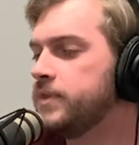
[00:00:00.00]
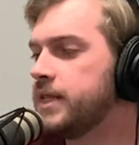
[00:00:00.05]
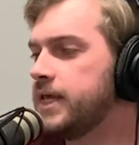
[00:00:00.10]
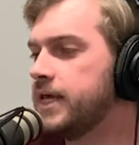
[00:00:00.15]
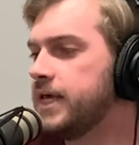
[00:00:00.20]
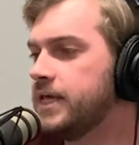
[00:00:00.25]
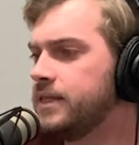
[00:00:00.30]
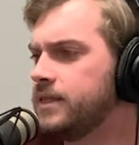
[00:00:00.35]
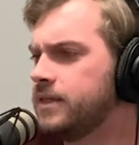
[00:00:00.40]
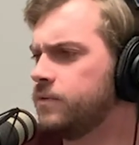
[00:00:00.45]

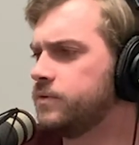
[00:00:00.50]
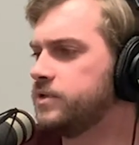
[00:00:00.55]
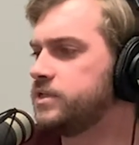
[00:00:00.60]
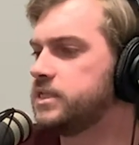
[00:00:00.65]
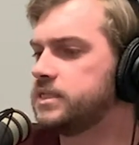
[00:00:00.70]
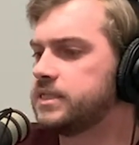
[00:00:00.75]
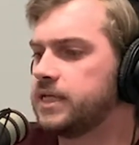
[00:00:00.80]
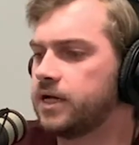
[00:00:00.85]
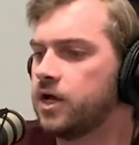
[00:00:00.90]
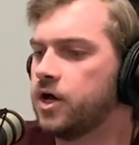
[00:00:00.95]
And there was
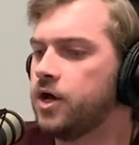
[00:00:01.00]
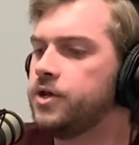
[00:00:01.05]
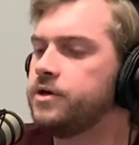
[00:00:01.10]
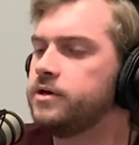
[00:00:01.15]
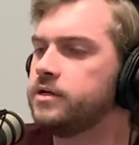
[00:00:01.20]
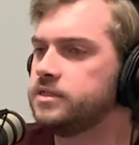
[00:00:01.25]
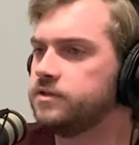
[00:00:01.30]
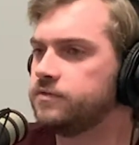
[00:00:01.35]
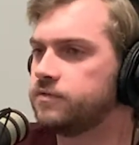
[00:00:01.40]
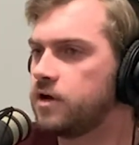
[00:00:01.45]
just like
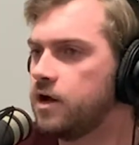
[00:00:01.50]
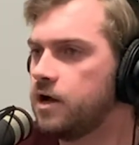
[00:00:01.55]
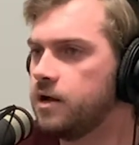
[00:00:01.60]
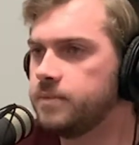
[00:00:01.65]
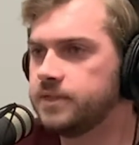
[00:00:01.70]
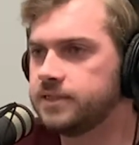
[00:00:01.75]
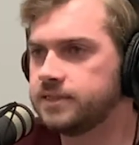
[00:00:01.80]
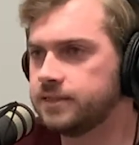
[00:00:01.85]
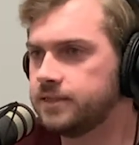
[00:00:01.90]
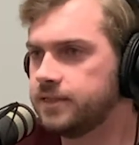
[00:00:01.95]
hundreds of
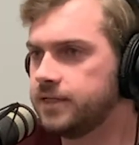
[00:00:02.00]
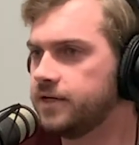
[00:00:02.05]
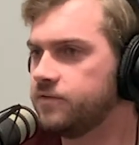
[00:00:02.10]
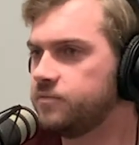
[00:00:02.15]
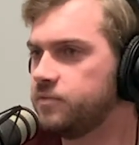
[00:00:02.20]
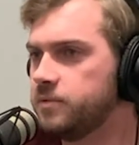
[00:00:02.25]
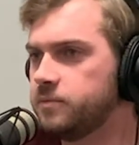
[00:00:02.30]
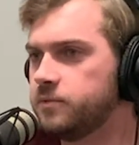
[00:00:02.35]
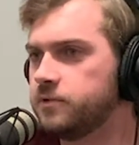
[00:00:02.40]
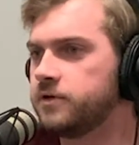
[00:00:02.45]
comments on there of
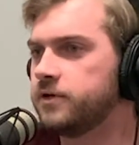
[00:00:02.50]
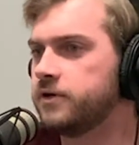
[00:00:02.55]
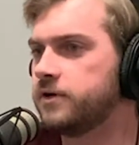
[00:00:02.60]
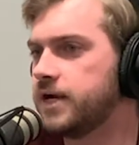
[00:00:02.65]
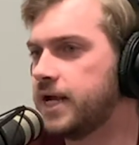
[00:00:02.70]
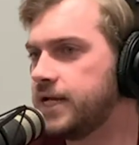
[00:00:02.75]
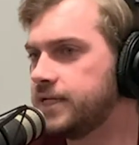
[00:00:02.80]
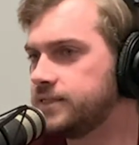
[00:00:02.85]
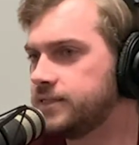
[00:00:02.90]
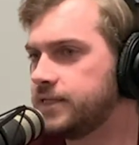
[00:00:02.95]
people
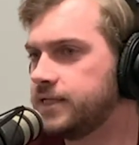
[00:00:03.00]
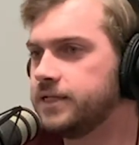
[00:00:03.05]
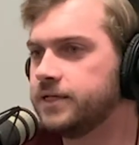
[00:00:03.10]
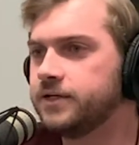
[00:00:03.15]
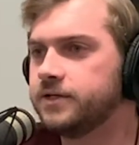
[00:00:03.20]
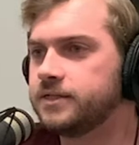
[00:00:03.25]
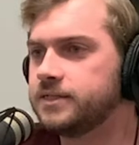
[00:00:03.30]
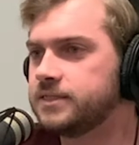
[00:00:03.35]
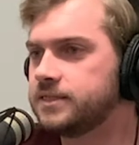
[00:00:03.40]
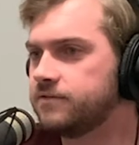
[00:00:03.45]
congratulating her
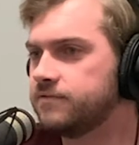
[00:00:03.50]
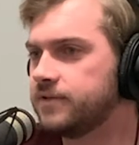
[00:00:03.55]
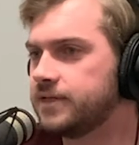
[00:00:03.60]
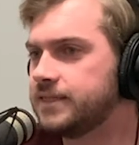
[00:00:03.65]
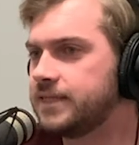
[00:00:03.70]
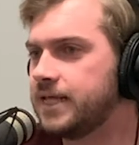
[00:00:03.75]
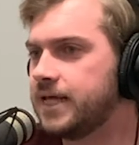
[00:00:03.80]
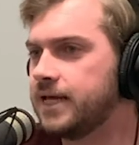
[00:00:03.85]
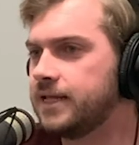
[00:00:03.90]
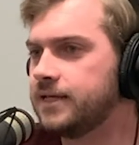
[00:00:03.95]
and stuff like
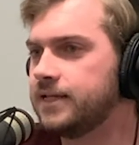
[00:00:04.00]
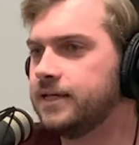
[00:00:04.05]
that.